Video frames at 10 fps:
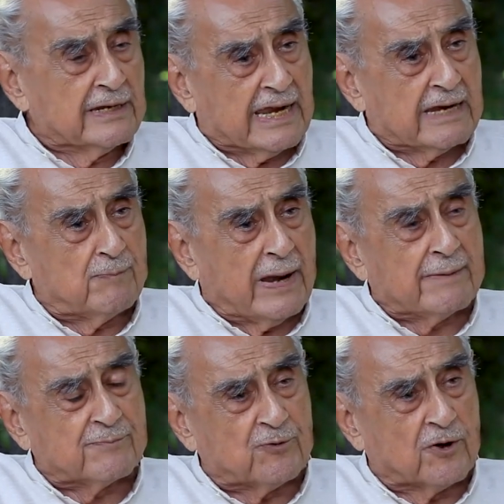get
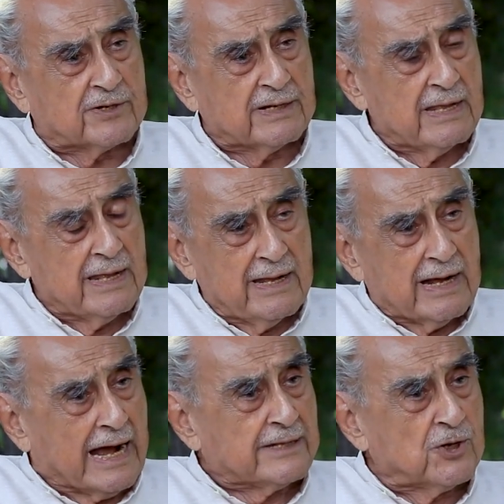blamed for
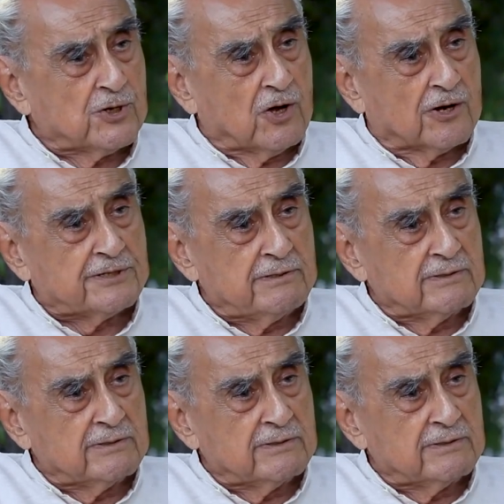either the